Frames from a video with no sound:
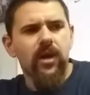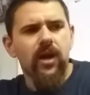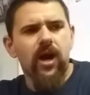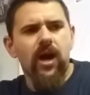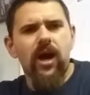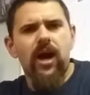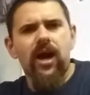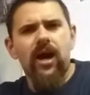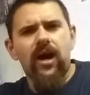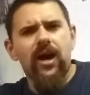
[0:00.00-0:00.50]

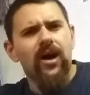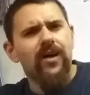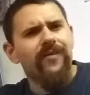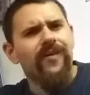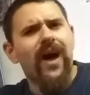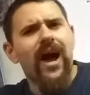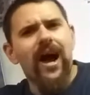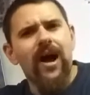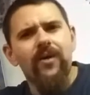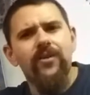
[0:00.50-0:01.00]

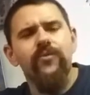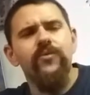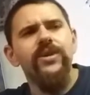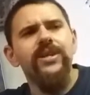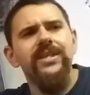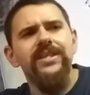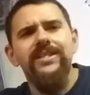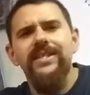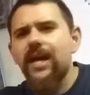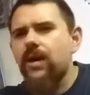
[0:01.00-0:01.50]
of how to
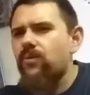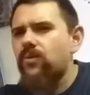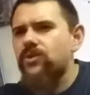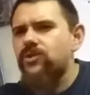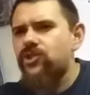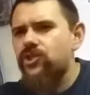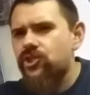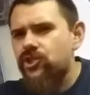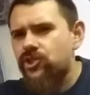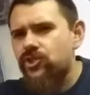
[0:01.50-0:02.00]
really get
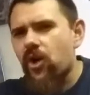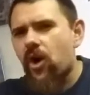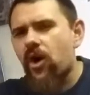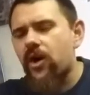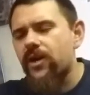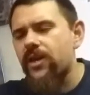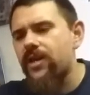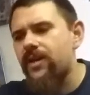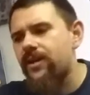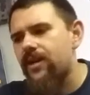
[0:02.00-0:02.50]
one
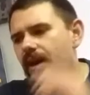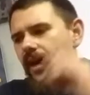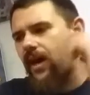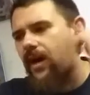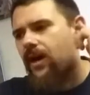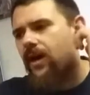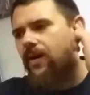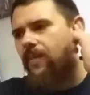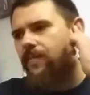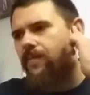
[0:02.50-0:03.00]
started.
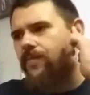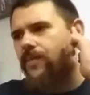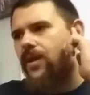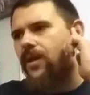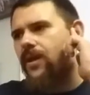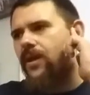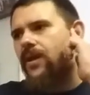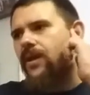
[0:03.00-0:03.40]
All